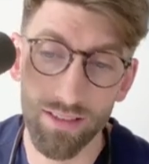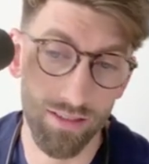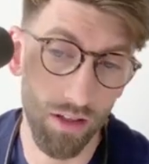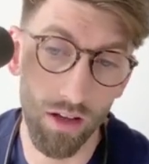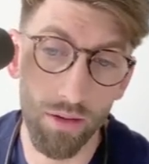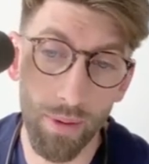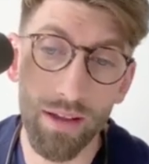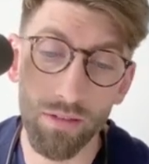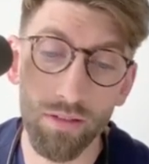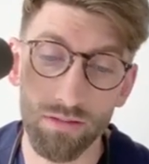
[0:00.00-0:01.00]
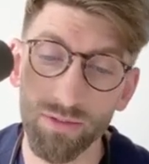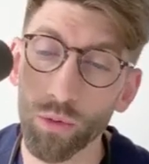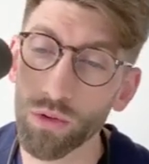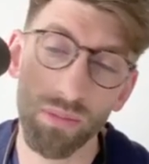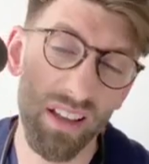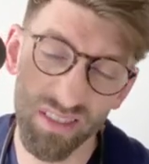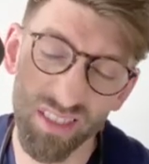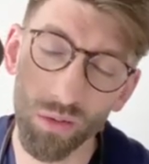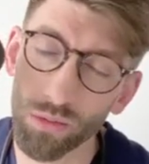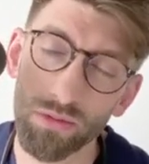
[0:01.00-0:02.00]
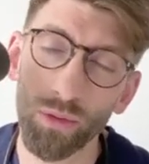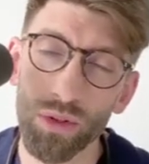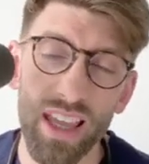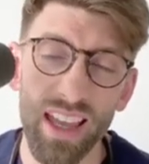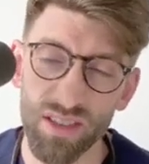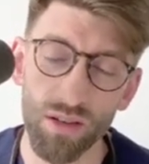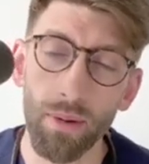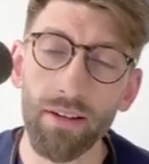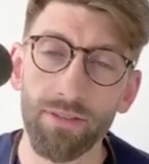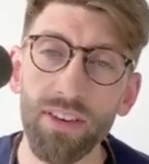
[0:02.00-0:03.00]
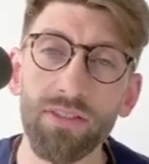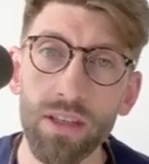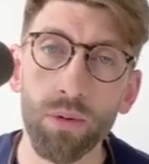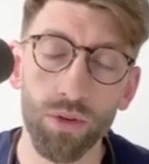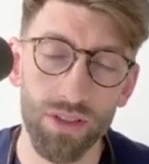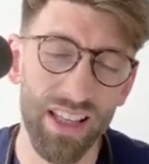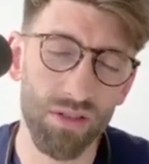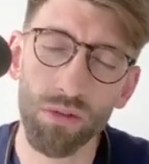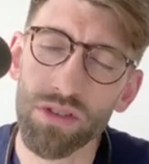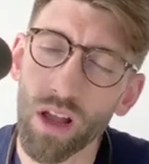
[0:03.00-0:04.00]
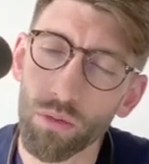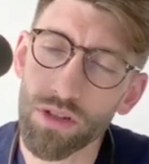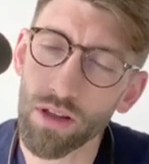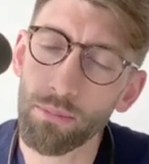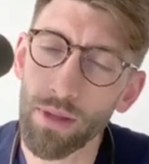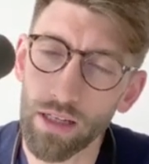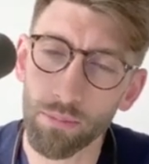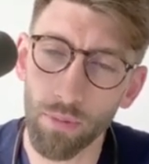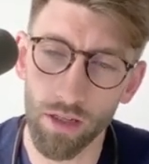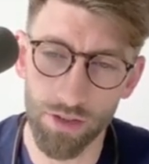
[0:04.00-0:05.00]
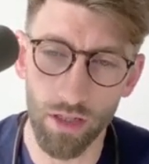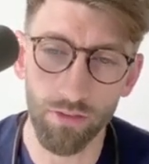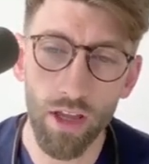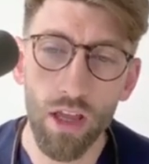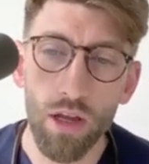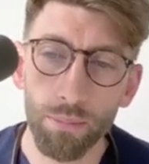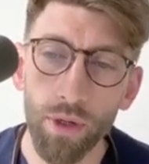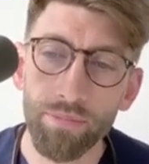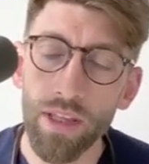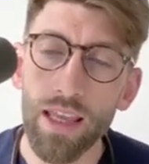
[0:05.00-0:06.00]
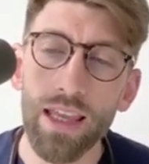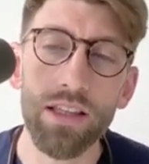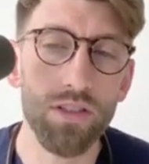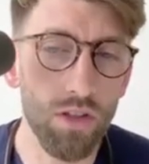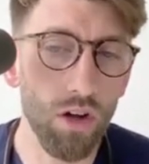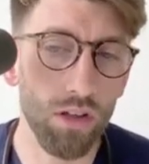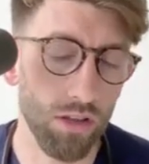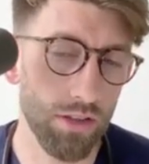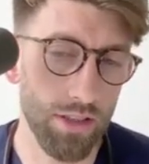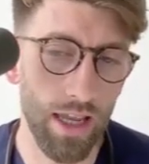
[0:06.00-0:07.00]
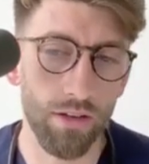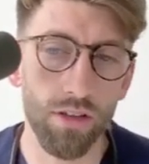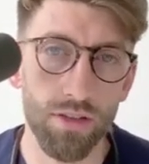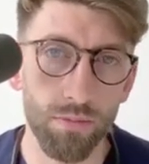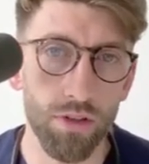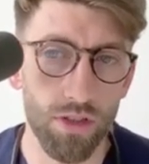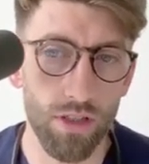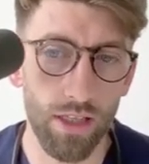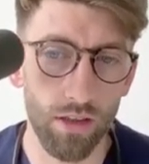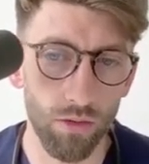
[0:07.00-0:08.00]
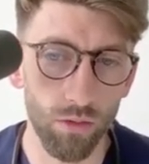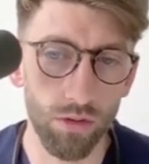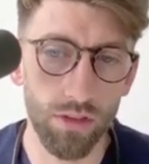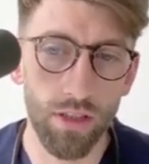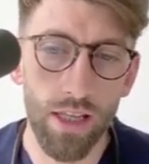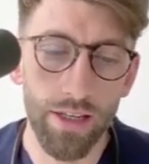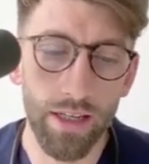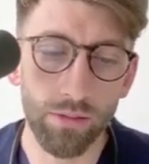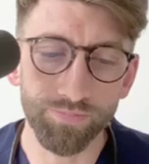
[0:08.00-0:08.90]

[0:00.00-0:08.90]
about 48, so about 50 points less. So I wasn't a million miles off, but it's not gone down as much as I thought. Now,